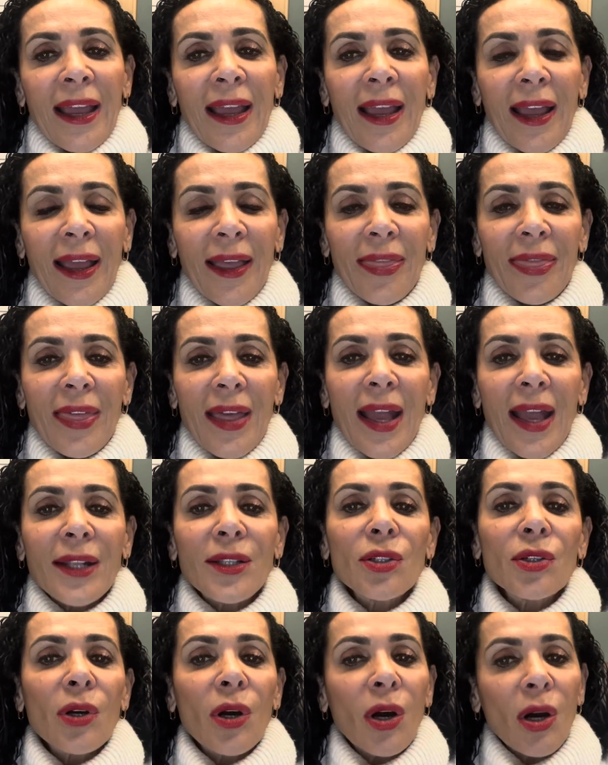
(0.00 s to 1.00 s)
And then
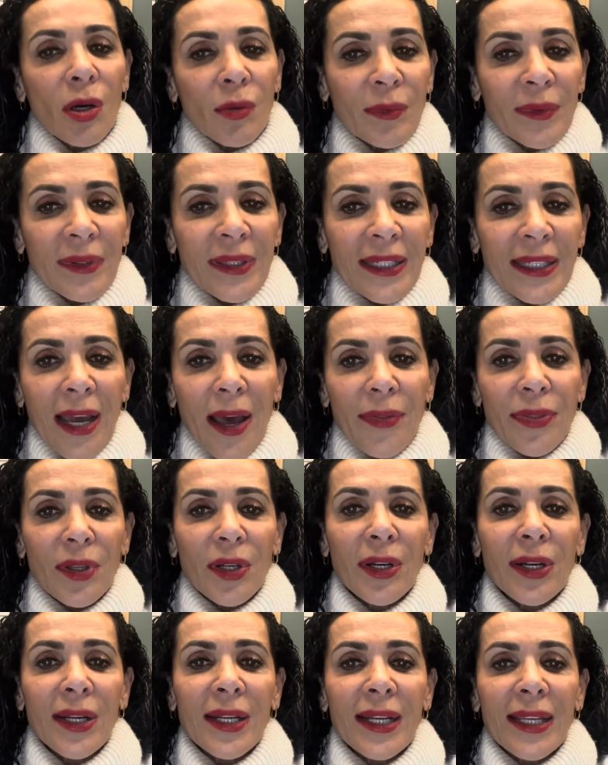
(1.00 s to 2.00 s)
you'll go home with the
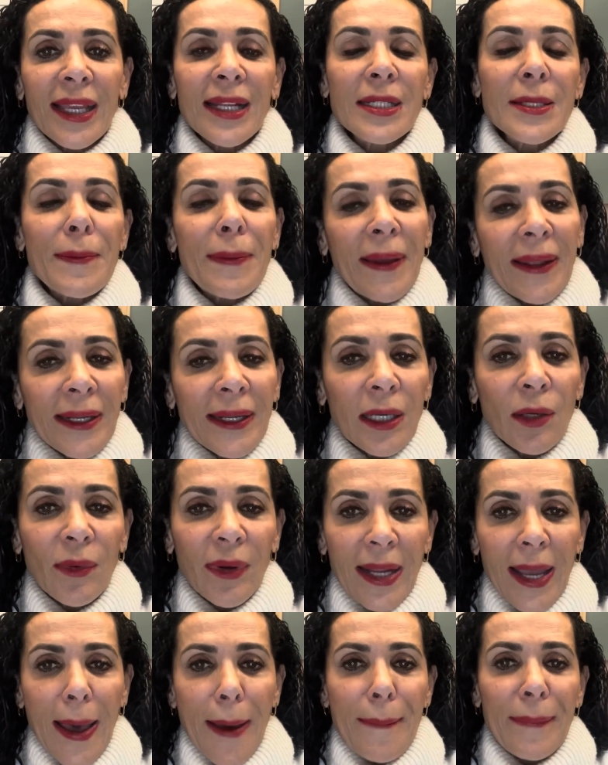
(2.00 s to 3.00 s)
catheter. And again, depending on
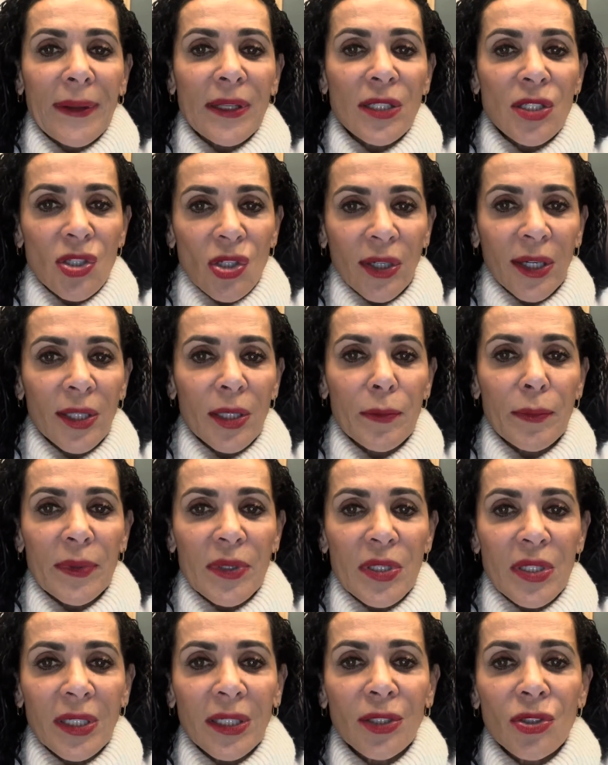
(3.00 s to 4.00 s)
what happens during the
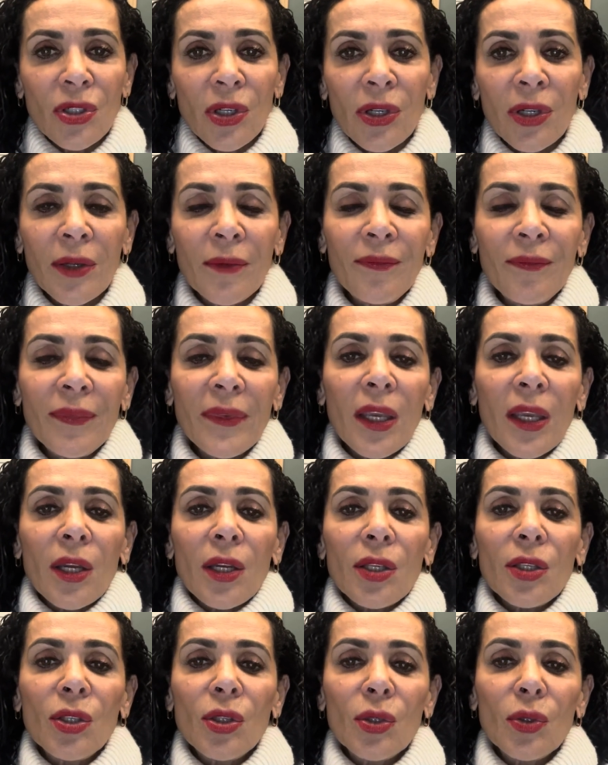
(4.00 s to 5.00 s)
procedure,
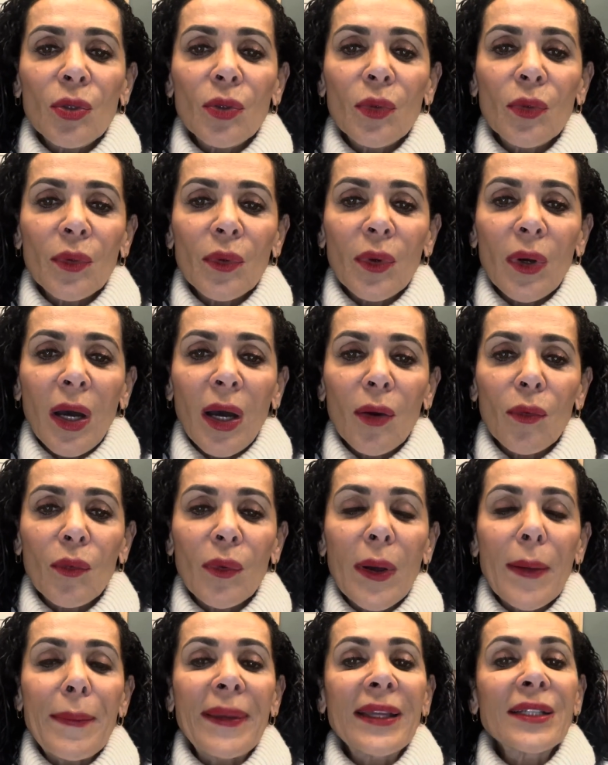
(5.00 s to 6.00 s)
you
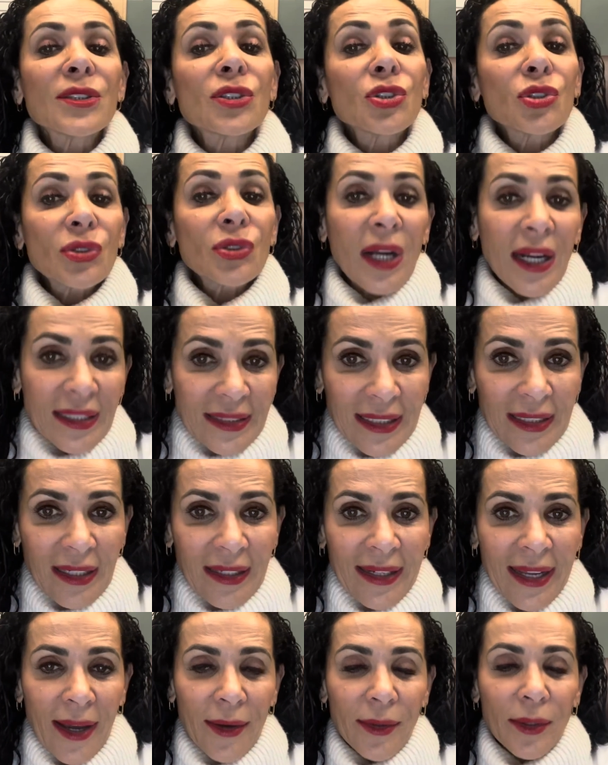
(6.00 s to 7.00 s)
will be instructed
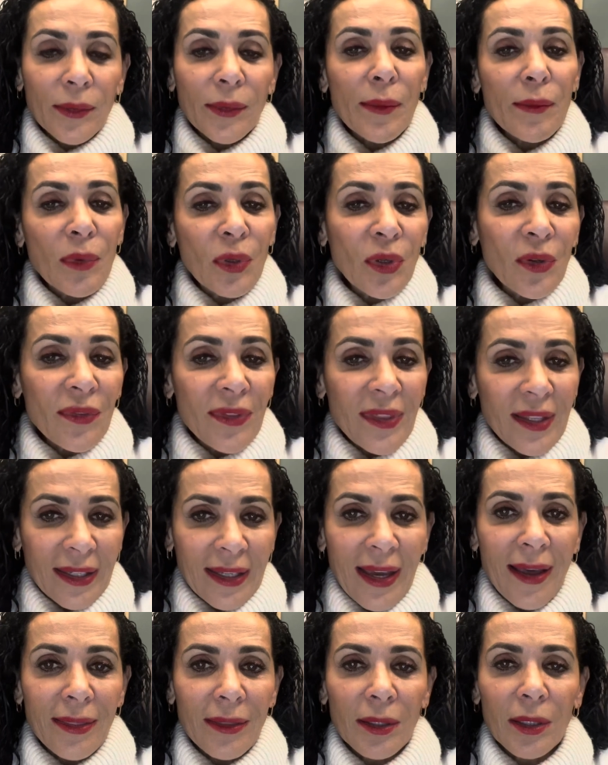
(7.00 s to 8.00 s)
on how to remove the
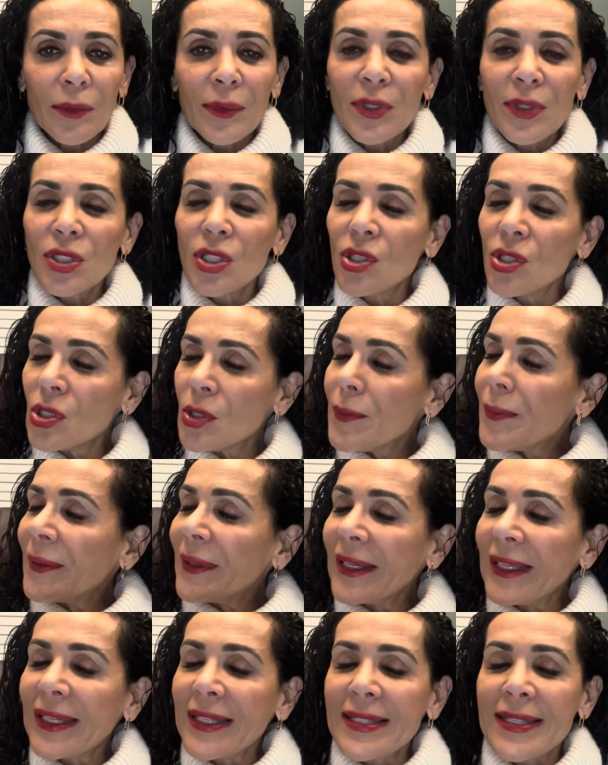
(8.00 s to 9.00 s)
catheter, which is super
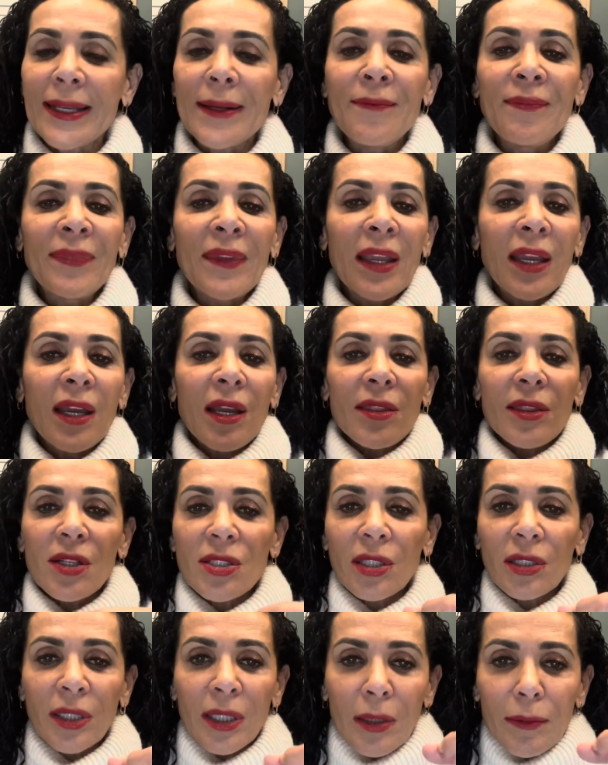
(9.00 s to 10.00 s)
easy.
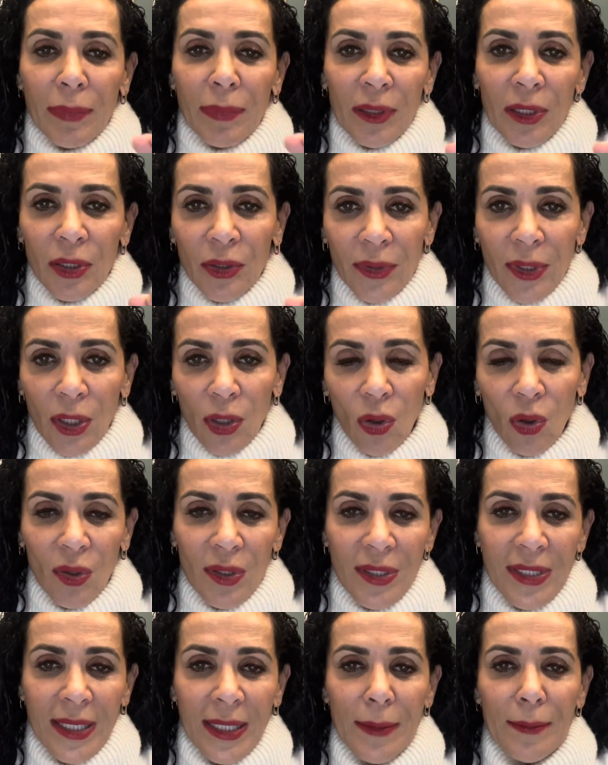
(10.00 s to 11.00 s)
There's a little balloon that
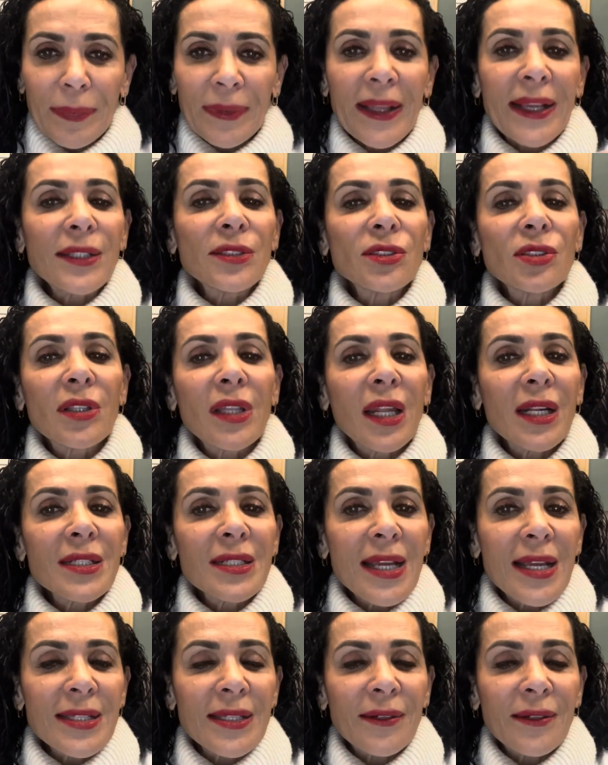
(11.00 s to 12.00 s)
holds it in place so that it
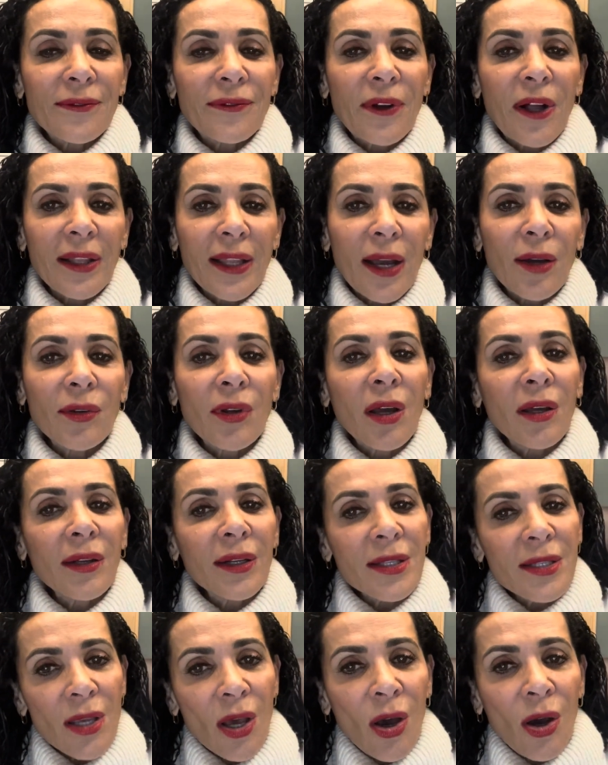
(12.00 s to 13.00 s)
doesn't fall out on
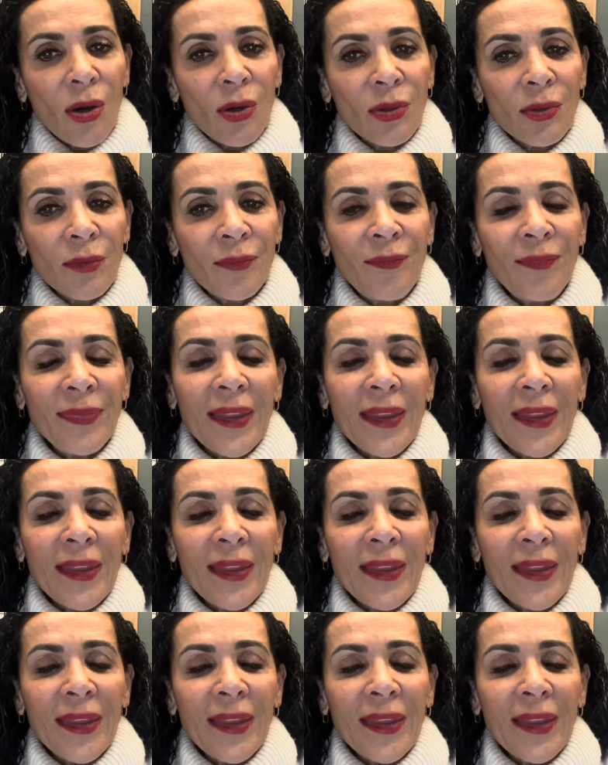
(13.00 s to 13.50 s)
its own.